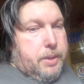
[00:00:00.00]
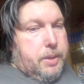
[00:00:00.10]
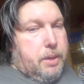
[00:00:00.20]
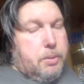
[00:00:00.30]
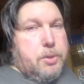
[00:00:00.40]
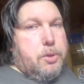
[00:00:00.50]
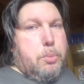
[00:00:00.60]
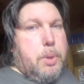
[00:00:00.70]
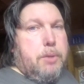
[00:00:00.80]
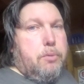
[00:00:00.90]
know, a
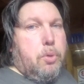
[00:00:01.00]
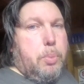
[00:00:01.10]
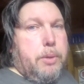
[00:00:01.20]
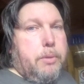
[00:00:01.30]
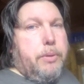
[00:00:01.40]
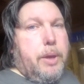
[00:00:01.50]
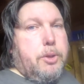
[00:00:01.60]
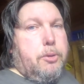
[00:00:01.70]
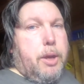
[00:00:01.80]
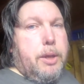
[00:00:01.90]
2-minute run up in the
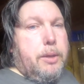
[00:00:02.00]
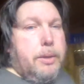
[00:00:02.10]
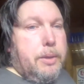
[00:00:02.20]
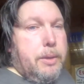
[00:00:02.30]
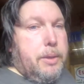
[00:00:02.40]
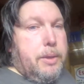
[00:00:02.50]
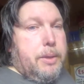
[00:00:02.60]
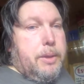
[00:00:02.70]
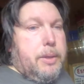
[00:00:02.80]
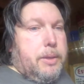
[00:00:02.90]
factory,
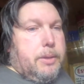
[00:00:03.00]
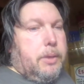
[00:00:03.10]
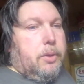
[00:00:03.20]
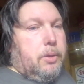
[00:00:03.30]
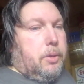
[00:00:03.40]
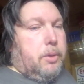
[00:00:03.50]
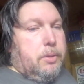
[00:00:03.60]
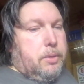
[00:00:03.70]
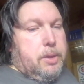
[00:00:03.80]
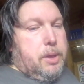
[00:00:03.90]
or,
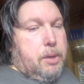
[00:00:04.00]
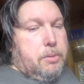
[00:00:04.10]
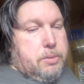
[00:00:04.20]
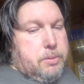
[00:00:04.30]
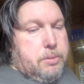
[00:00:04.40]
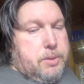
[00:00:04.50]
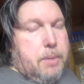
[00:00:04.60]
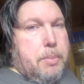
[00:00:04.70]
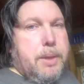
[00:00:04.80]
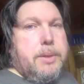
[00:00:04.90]
you know,
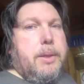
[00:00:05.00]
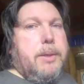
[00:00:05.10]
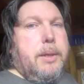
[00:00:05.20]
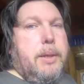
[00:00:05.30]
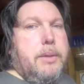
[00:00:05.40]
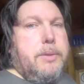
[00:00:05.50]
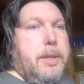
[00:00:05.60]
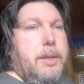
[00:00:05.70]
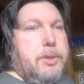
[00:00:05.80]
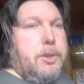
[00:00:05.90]
10 minutes in a
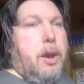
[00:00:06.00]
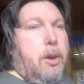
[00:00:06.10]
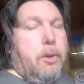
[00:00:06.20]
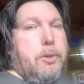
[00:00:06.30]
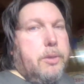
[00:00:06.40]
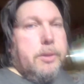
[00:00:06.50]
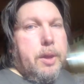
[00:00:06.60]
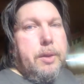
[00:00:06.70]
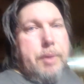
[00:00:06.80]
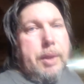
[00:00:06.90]
dealer's yard
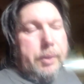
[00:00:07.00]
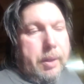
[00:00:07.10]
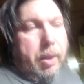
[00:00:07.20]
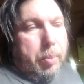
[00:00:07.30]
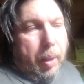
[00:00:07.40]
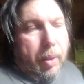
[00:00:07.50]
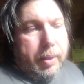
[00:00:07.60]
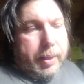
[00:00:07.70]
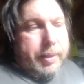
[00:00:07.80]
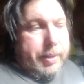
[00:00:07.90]
going around the car
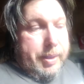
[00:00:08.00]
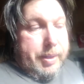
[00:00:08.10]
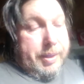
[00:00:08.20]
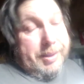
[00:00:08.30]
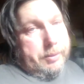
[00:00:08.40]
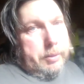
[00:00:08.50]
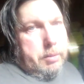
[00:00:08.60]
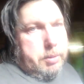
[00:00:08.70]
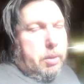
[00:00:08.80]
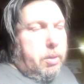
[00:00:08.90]
park isn't
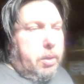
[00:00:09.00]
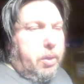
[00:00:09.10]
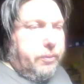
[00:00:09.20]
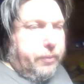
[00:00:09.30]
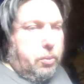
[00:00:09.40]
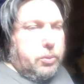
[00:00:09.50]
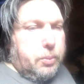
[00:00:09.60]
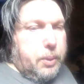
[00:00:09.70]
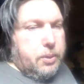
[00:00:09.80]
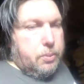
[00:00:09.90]
going to highlight faults
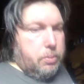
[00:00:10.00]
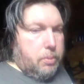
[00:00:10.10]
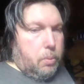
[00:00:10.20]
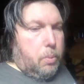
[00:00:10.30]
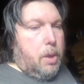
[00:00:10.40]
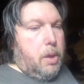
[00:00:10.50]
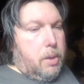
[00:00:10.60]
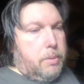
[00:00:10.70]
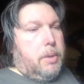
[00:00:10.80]
which were